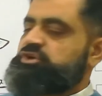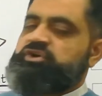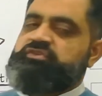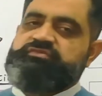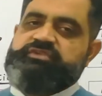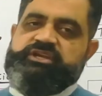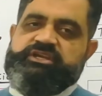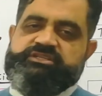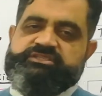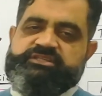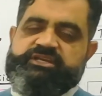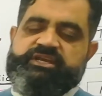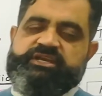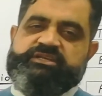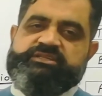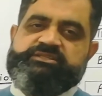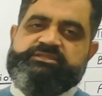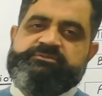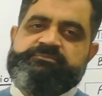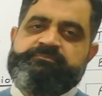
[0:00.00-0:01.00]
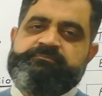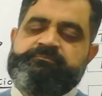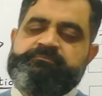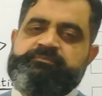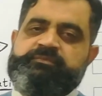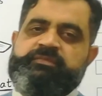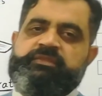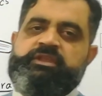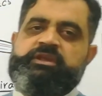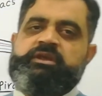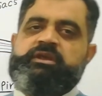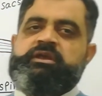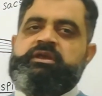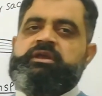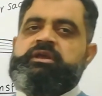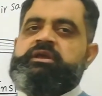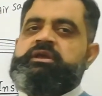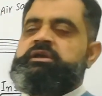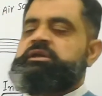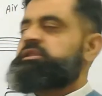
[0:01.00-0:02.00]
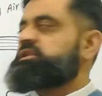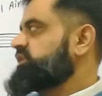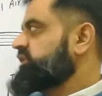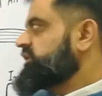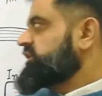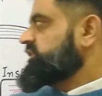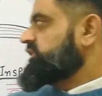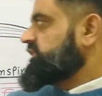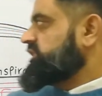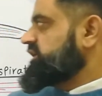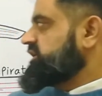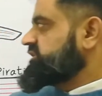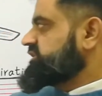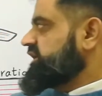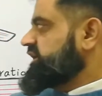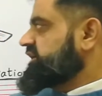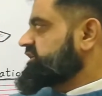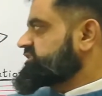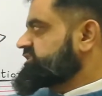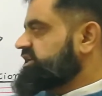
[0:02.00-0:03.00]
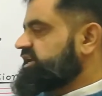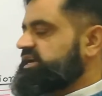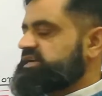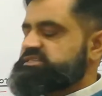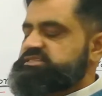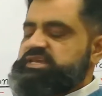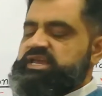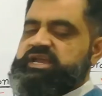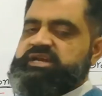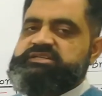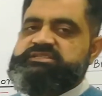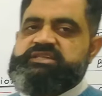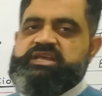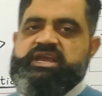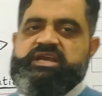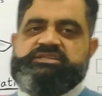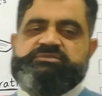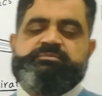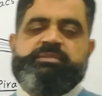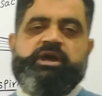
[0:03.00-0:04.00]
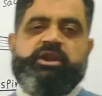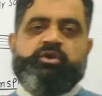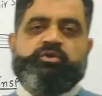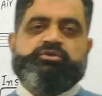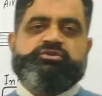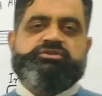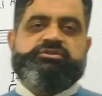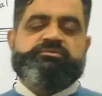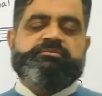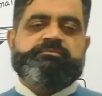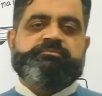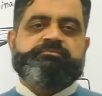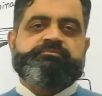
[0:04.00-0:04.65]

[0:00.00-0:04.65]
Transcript: of air sacs these air sacs acts as bellows.